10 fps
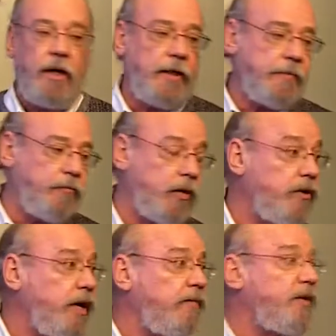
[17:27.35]
When
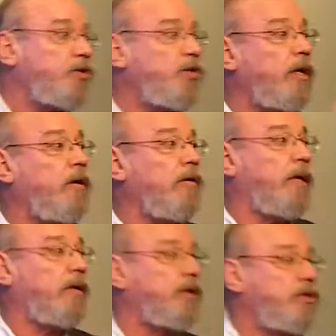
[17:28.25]
you have a
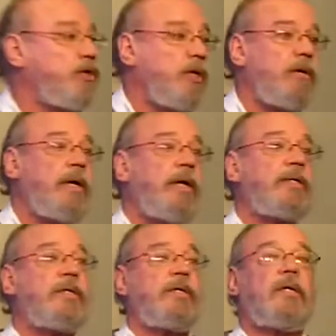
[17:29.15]
generator, it
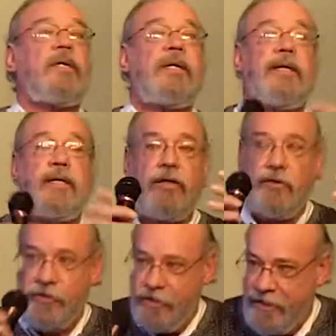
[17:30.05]
generates
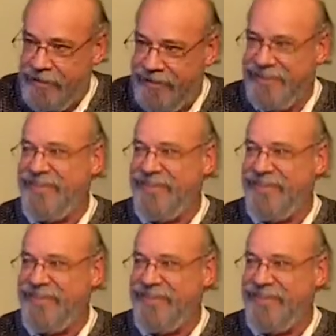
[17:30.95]
energy.